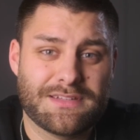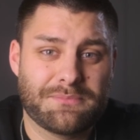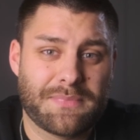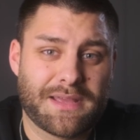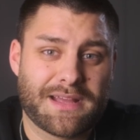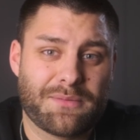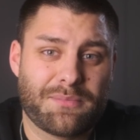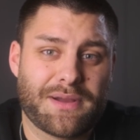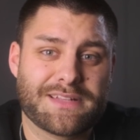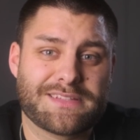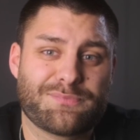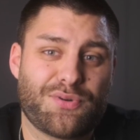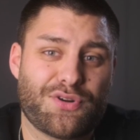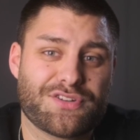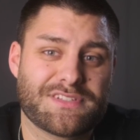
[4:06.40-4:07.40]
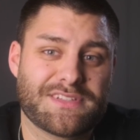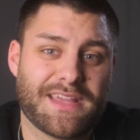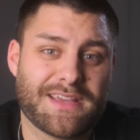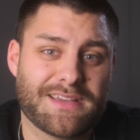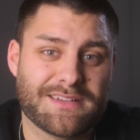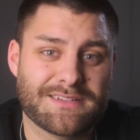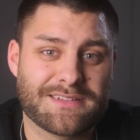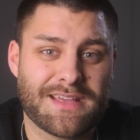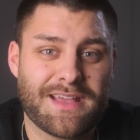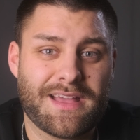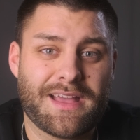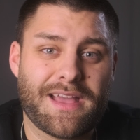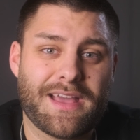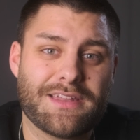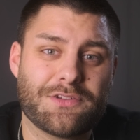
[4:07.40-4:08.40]
megabytes per second
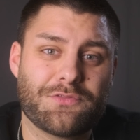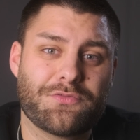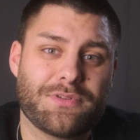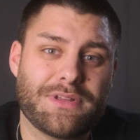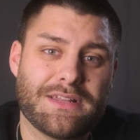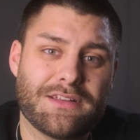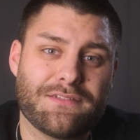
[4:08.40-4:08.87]
and a really